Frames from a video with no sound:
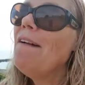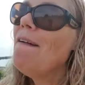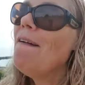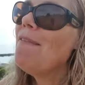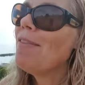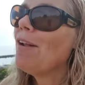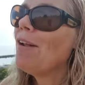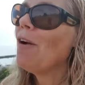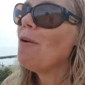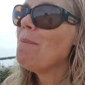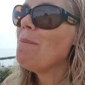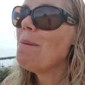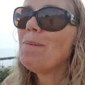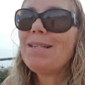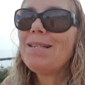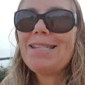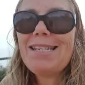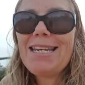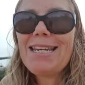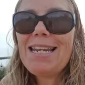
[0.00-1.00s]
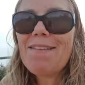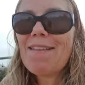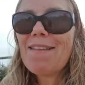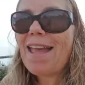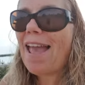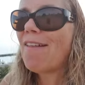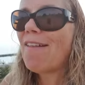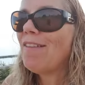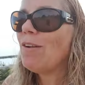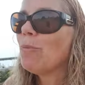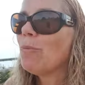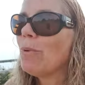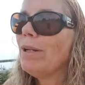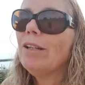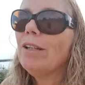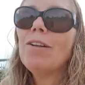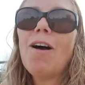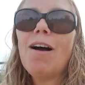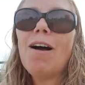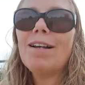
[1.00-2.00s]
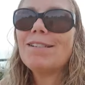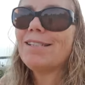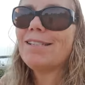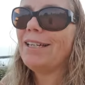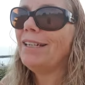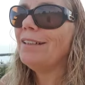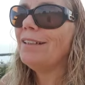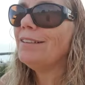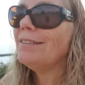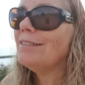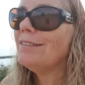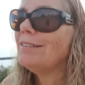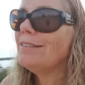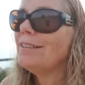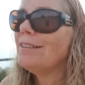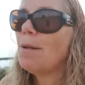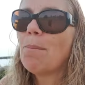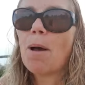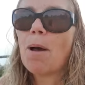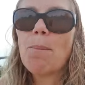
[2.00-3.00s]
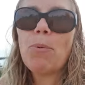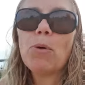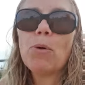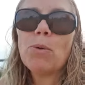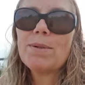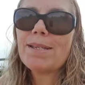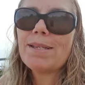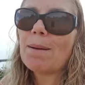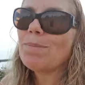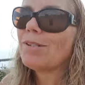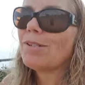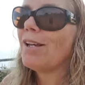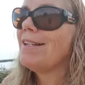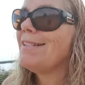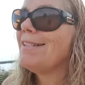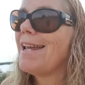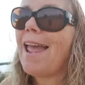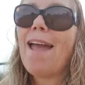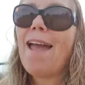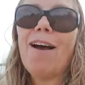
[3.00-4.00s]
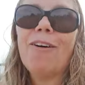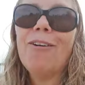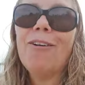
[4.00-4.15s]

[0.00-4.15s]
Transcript: that I remember sitting there and then realizing that my book was upside down.